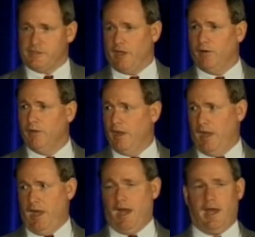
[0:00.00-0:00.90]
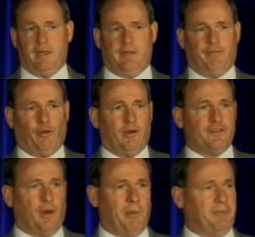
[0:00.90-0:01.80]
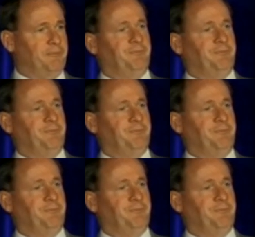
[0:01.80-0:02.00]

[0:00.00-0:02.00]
So uh, the floor is open.